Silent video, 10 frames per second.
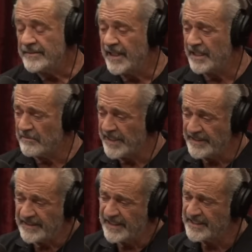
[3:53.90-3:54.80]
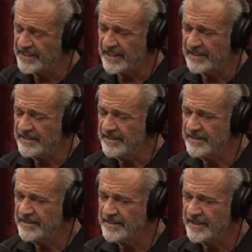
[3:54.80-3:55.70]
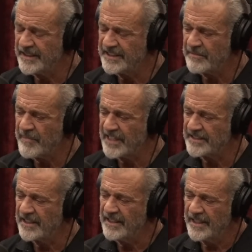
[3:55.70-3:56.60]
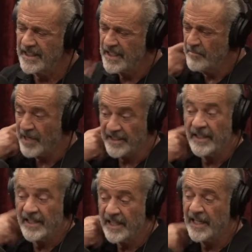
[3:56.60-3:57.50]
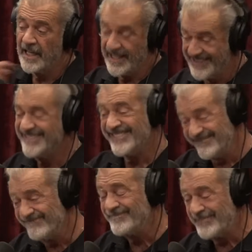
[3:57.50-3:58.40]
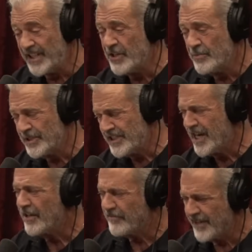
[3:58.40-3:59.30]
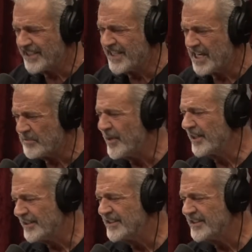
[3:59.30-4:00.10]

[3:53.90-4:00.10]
Anyway, it's a mess, but the human sacrifice aspect